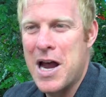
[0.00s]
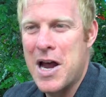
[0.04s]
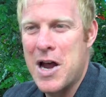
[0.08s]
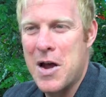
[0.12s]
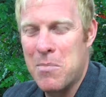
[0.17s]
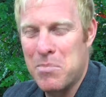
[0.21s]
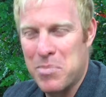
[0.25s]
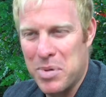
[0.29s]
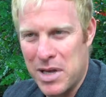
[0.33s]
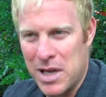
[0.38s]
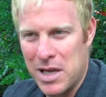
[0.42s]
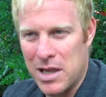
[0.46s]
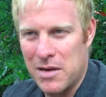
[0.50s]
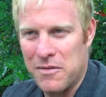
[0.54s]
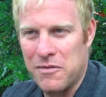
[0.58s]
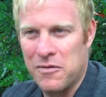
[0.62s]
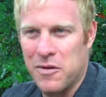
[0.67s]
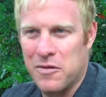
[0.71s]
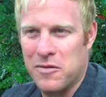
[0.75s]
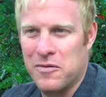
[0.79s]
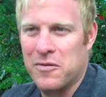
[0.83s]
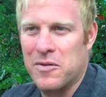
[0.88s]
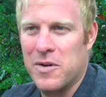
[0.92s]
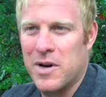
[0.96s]
completely
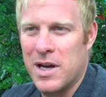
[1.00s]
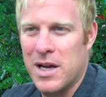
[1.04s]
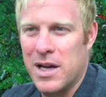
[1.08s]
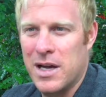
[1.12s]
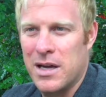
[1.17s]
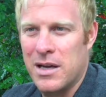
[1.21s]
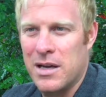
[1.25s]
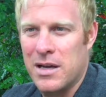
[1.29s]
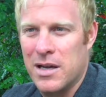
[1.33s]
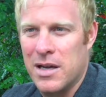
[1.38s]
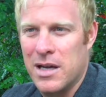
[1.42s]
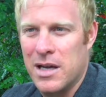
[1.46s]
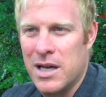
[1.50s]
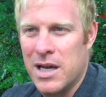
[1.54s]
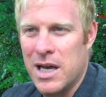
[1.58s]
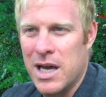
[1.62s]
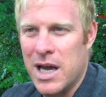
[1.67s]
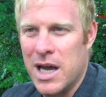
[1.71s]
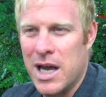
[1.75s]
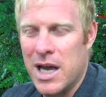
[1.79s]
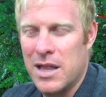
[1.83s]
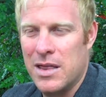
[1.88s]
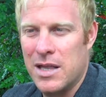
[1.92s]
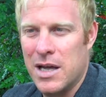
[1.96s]
for free
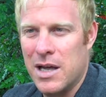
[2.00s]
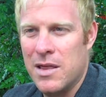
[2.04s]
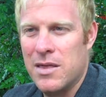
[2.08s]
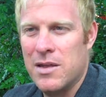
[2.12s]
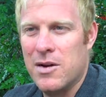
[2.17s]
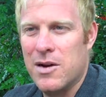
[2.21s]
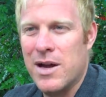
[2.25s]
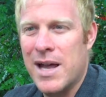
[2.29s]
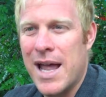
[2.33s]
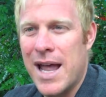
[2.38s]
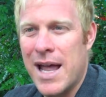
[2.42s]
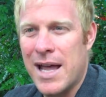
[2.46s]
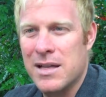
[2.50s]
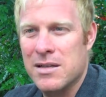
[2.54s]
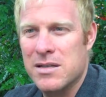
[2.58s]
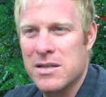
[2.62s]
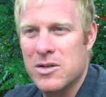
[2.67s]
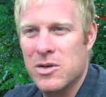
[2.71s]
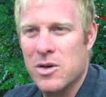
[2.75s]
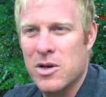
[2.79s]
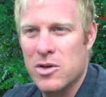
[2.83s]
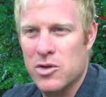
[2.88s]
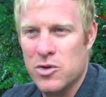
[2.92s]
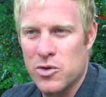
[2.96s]
and in their
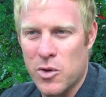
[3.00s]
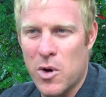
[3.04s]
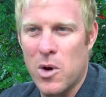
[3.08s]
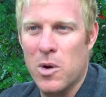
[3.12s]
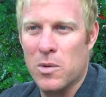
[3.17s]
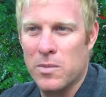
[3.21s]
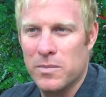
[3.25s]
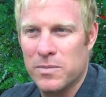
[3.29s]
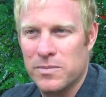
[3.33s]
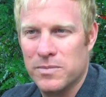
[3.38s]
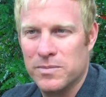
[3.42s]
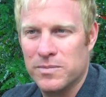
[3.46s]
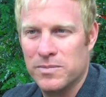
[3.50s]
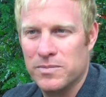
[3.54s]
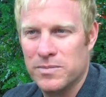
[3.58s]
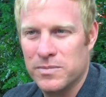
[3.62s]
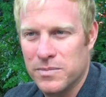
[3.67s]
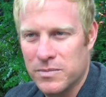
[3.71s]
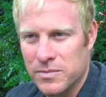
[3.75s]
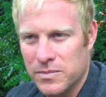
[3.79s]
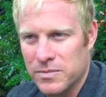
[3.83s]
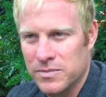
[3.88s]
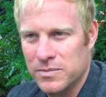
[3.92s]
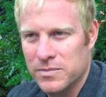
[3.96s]
hands to control.
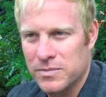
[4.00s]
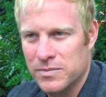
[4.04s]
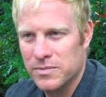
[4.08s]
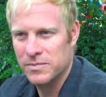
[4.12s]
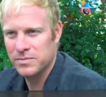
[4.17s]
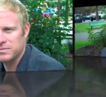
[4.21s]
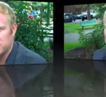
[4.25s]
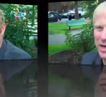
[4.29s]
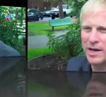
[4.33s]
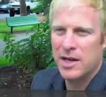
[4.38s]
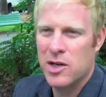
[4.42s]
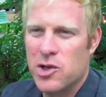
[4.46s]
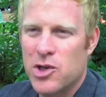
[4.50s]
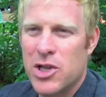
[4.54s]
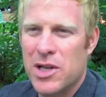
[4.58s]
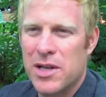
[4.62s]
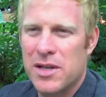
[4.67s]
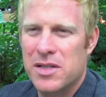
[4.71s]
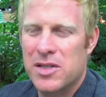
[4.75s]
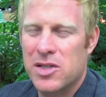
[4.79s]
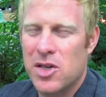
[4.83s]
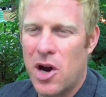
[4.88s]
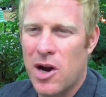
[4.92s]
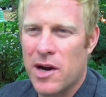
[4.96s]
We had
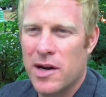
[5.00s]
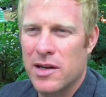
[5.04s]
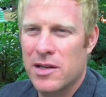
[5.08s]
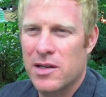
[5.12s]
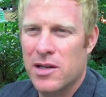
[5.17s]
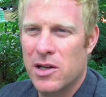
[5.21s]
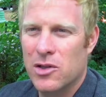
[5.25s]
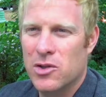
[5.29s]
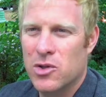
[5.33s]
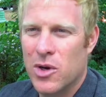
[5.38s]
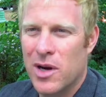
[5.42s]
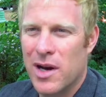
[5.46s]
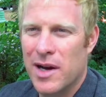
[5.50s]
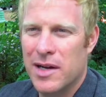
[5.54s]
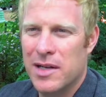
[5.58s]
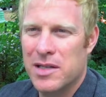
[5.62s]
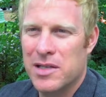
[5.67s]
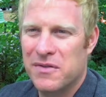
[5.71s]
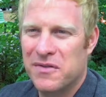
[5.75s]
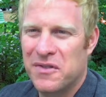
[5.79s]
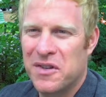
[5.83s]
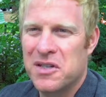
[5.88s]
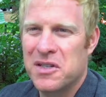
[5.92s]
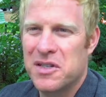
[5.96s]
initially started Kaltura, and
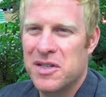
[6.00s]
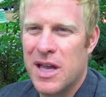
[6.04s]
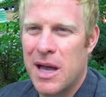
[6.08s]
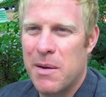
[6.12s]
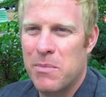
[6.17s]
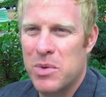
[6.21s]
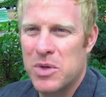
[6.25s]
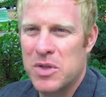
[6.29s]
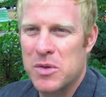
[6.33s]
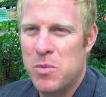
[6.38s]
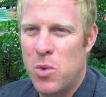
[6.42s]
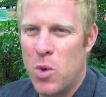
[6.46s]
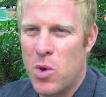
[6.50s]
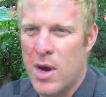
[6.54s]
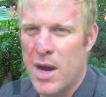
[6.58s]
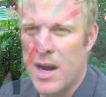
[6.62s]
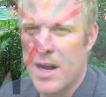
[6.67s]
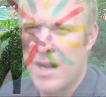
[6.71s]
its first step was more